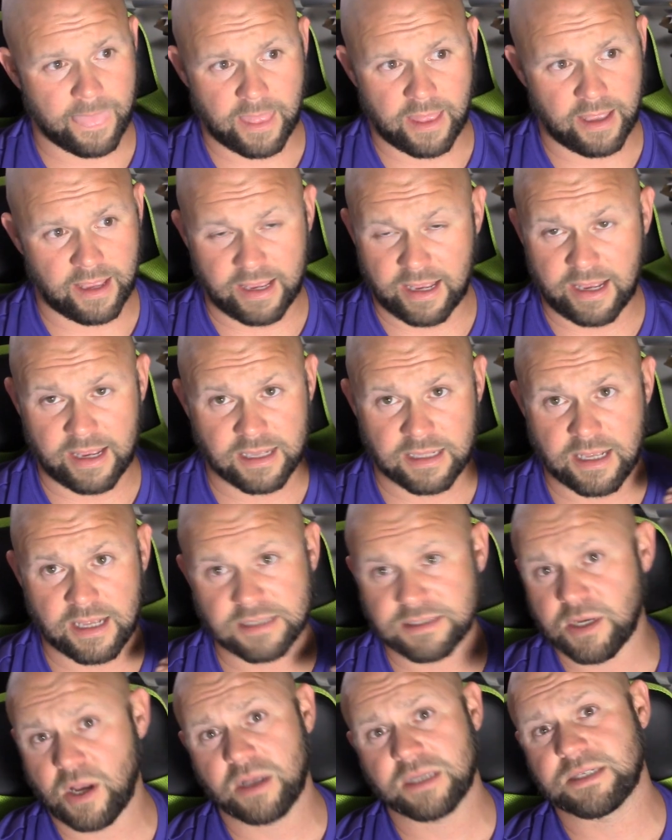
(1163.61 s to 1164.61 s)

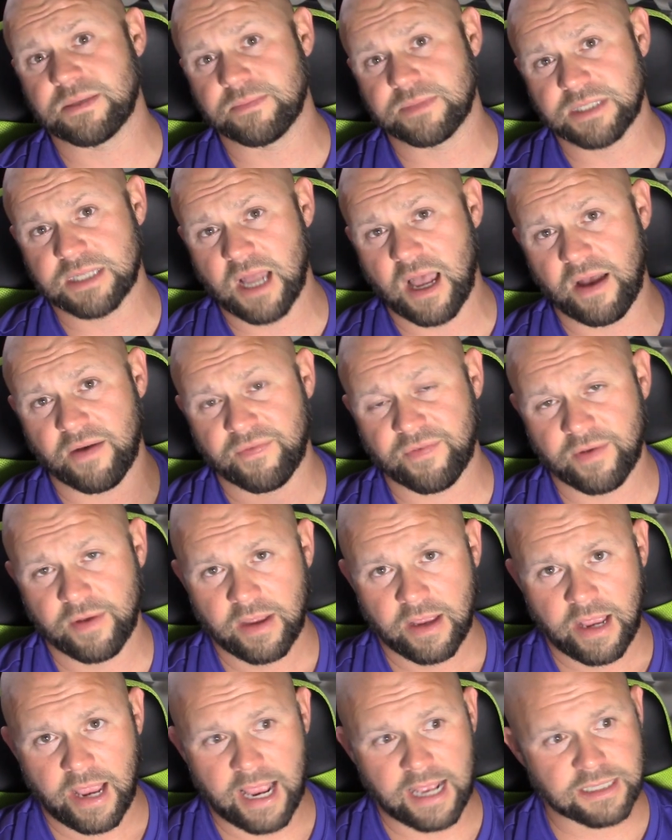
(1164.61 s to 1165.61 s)
It's awesome stuff.
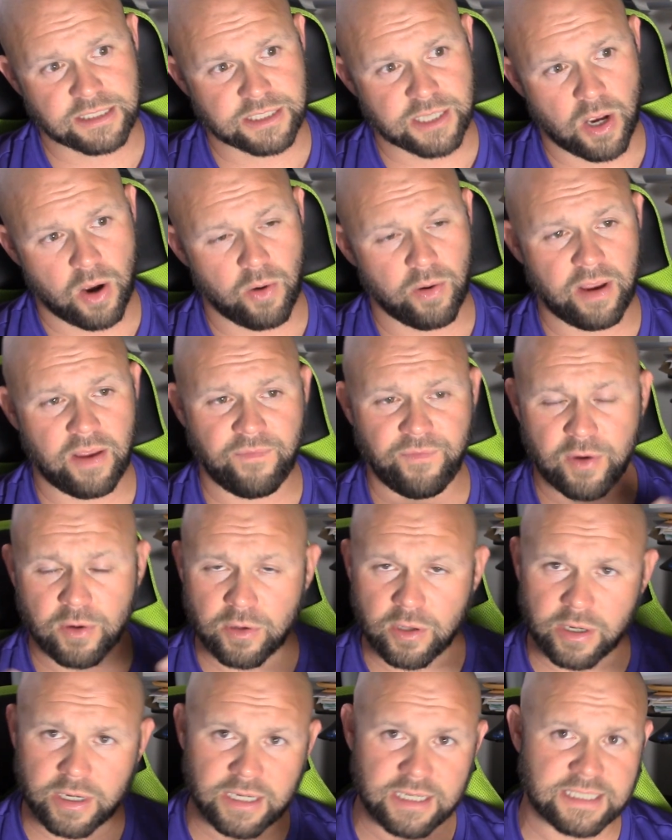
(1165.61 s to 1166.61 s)
And so if you're
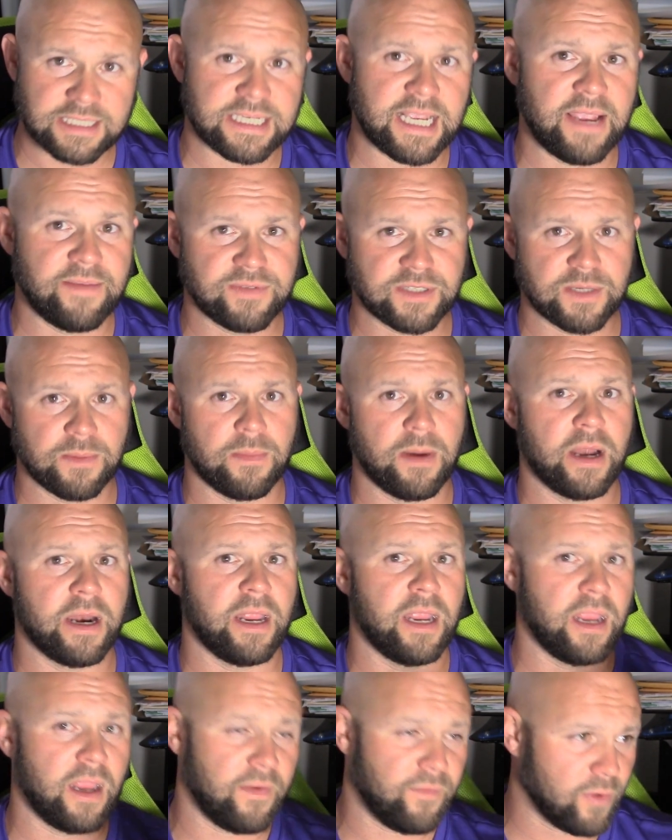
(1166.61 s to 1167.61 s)
looking to save some
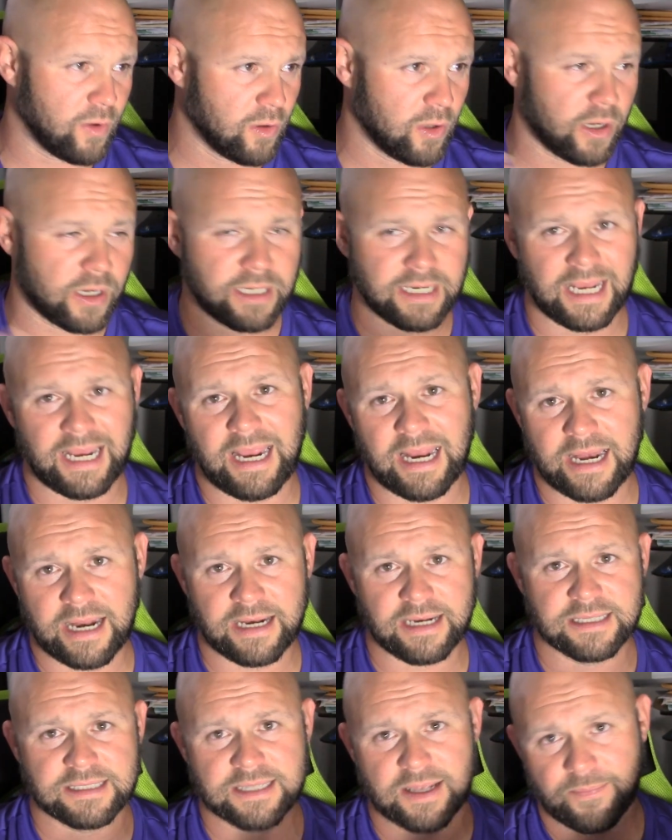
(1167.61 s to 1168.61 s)
money, if you're looking to get
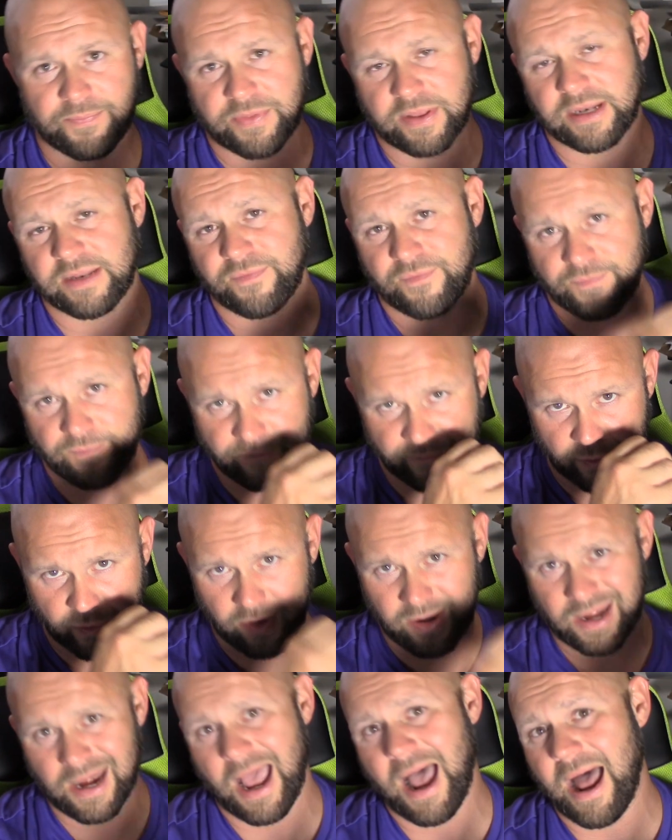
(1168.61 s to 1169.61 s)
into something for
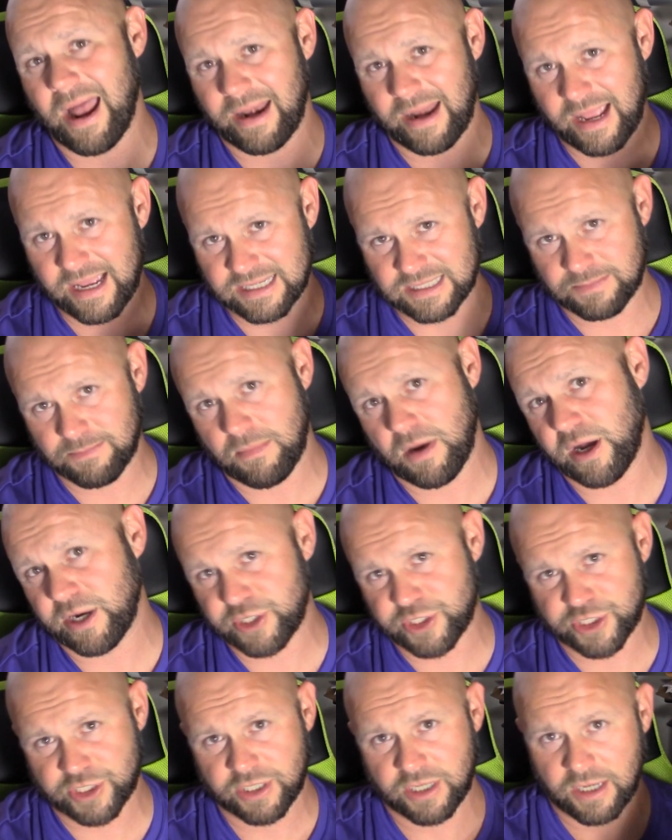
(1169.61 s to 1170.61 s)
not as
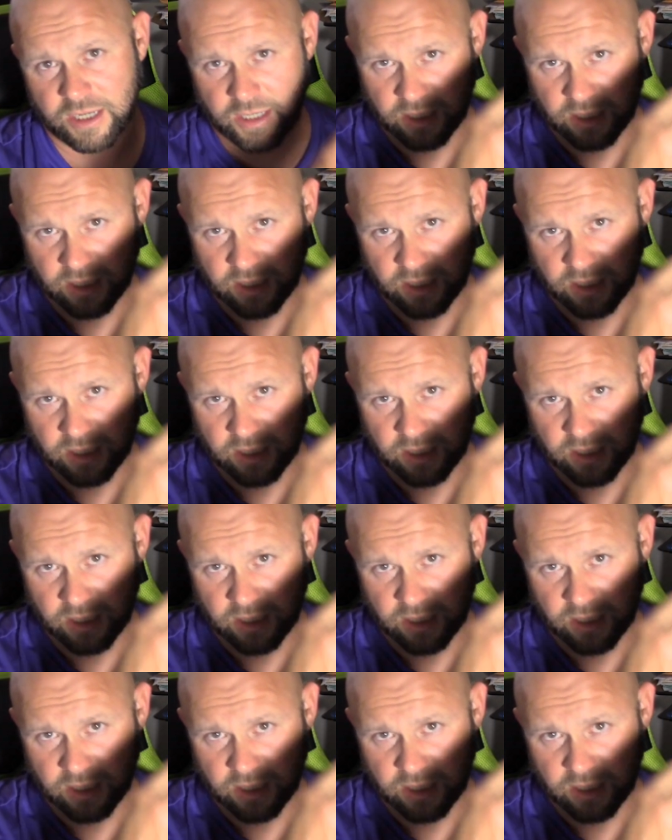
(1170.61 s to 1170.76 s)
much